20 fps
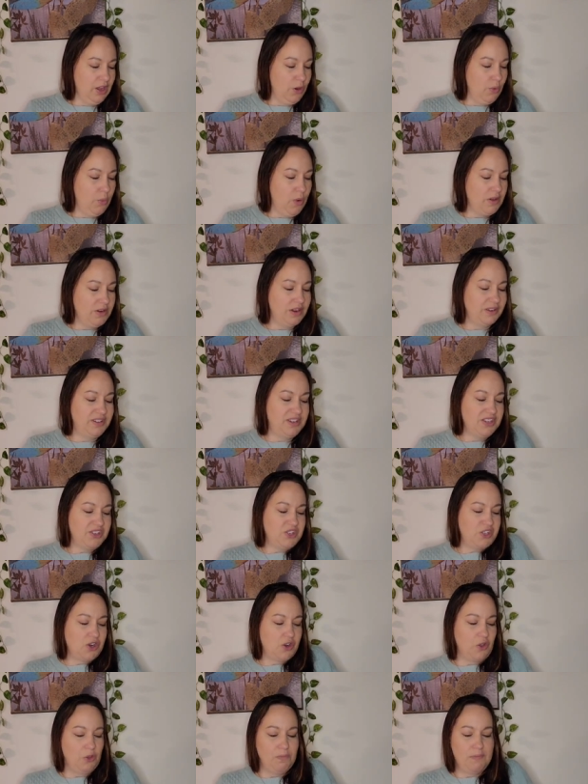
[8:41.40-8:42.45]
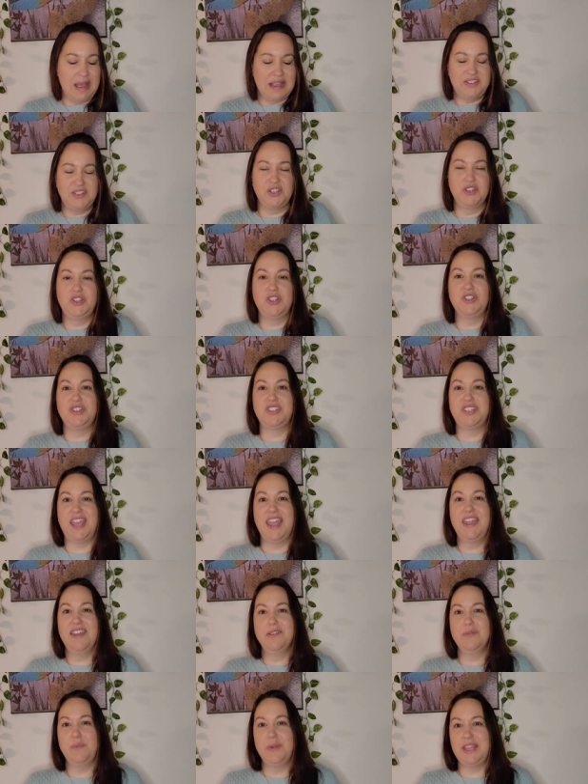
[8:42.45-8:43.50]
What additional messages
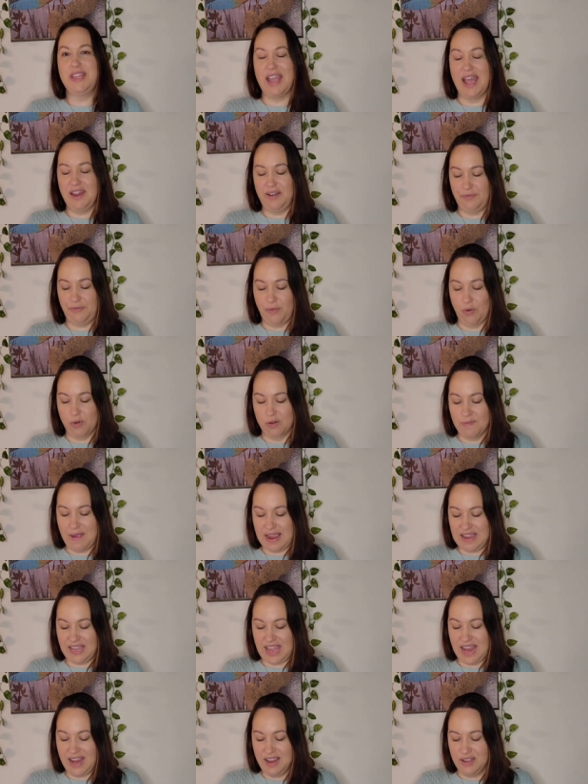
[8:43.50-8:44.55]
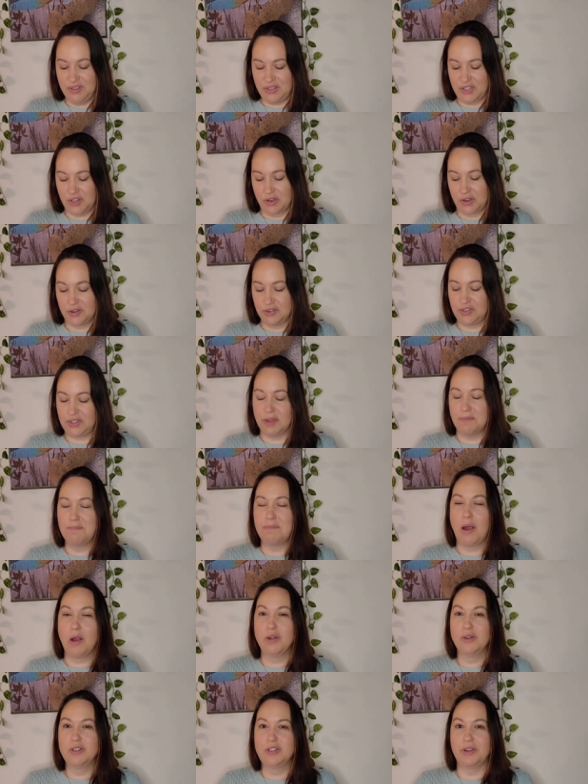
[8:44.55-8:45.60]
can we get for my cancers?
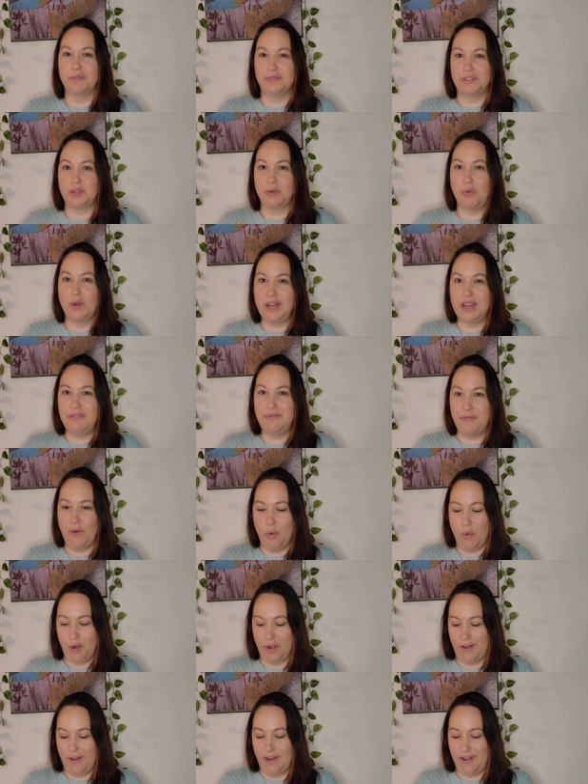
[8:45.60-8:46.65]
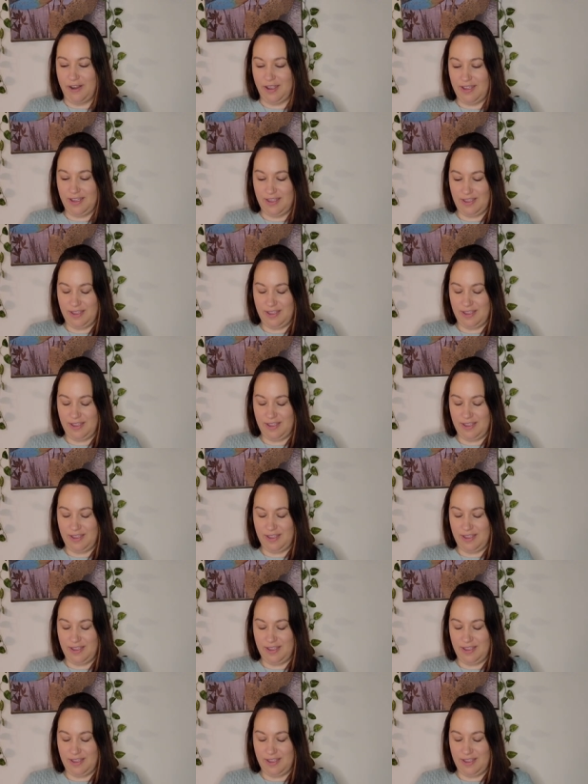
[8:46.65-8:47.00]
March of 24.